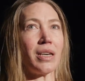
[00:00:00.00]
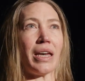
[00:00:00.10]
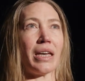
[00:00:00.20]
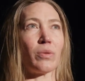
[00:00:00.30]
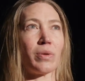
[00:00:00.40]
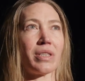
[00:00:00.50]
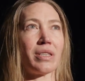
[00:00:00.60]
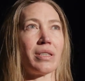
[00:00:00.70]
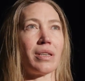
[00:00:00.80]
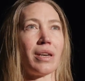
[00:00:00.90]
It
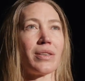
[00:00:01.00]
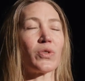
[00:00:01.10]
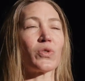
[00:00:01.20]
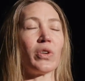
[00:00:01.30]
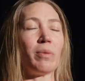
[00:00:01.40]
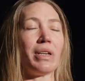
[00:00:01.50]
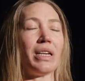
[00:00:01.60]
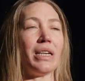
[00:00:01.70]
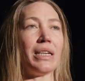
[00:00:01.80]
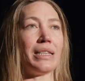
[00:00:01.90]
was
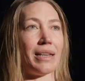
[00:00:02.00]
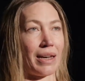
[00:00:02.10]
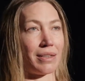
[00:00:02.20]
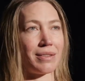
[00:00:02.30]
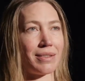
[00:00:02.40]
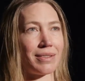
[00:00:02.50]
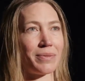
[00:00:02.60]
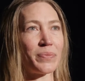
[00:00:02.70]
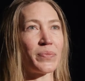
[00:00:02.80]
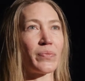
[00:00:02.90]
extremely intense,
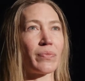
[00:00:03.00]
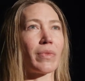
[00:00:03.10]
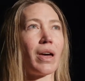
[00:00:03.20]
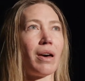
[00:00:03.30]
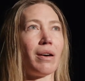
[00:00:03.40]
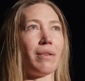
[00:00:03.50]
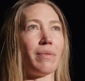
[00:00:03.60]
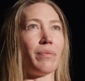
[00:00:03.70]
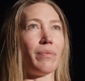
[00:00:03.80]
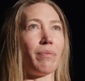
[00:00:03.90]

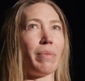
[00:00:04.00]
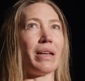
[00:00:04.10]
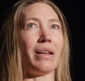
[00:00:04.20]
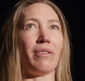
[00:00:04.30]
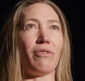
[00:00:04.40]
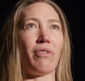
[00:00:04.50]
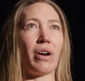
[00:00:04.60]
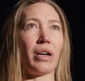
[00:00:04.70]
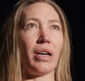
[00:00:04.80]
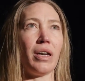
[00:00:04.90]
but in a
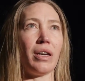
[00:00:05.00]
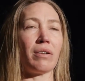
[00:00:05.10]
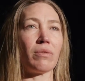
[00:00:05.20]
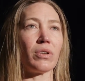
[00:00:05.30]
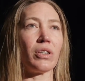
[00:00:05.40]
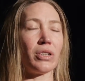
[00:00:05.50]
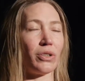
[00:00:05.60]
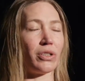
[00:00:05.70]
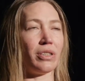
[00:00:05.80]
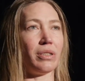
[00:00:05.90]
very
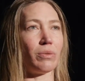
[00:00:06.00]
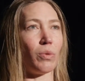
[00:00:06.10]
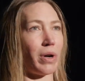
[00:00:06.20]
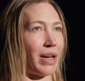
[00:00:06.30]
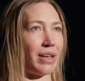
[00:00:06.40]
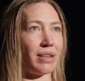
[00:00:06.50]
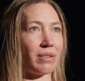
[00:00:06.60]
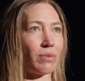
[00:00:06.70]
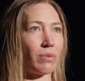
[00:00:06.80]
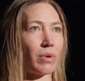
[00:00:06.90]
good way.
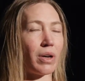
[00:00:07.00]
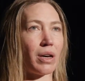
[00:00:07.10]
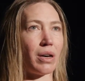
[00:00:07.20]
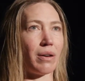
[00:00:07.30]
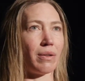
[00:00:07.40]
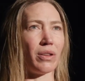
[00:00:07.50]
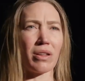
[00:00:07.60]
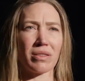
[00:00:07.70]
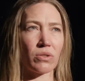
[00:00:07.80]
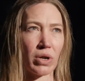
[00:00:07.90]
Not
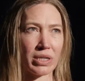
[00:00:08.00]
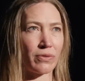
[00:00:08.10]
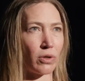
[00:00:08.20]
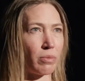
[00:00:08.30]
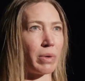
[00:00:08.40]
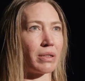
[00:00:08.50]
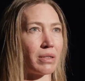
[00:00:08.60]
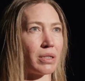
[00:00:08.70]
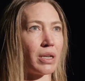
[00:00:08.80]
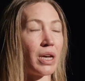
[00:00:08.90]
stressful,
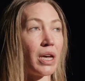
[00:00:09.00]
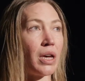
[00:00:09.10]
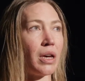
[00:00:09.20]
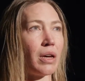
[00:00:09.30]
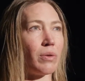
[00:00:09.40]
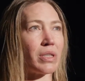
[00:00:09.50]
but it was